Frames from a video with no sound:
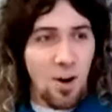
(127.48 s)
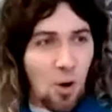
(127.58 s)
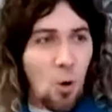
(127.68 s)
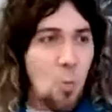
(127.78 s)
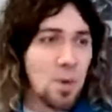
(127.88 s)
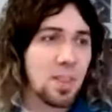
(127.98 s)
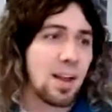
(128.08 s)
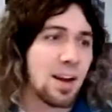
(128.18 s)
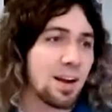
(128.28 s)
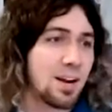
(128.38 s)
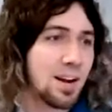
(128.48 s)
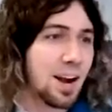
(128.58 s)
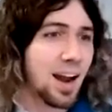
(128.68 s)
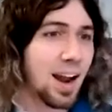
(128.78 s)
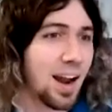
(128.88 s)
open there,
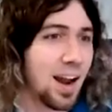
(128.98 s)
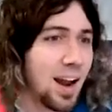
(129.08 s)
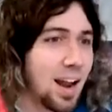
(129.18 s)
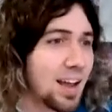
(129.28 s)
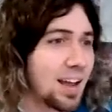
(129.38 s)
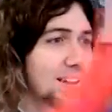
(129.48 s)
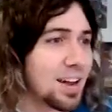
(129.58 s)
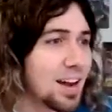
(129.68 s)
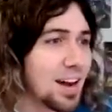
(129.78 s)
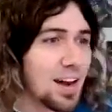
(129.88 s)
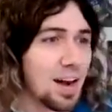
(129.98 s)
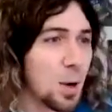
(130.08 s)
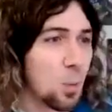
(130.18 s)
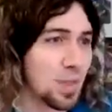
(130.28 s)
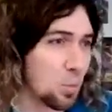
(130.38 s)
and
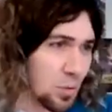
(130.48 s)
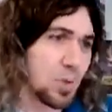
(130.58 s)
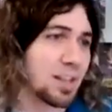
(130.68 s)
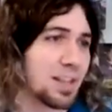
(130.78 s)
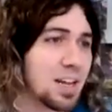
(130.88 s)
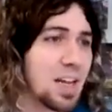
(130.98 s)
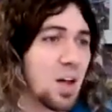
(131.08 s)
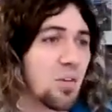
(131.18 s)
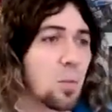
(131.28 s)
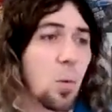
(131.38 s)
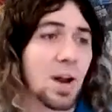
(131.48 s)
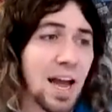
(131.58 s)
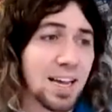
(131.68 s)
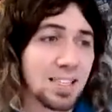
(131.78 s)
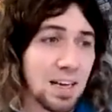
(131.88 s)
with that lid. From what
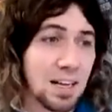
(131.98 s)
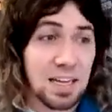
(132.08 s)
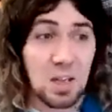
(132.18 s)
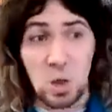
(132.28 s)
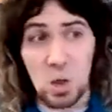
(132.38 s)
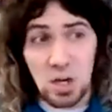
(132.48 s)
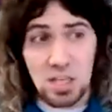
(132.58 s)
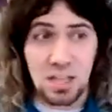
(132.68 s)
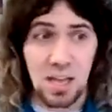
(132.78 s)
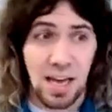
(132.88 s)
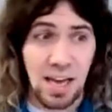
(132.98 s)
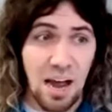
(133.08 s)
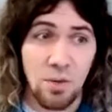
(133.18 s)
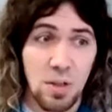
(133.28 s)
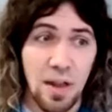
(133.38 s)
I can tell, it looks like
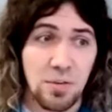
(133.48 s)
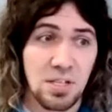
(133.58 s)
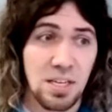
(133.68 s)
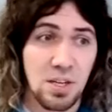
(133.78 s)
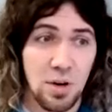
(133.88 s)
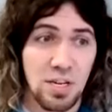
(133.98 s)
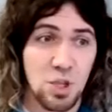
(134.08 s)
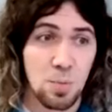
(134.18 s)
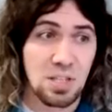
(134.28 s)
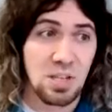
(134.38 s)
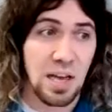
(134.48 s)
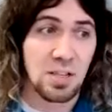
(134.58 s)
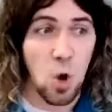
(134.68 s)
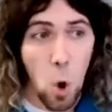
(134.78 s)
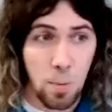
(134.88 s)
I've only ever seen your instruments
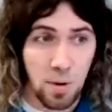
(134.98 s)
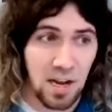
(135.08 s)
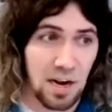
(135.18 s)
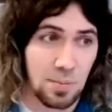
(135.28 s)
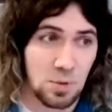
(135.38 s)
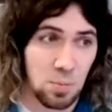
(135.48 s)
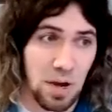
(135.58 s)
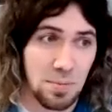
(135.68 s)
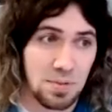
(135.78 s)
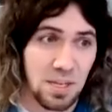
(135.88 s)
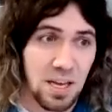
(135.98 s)
as open columns or pipes.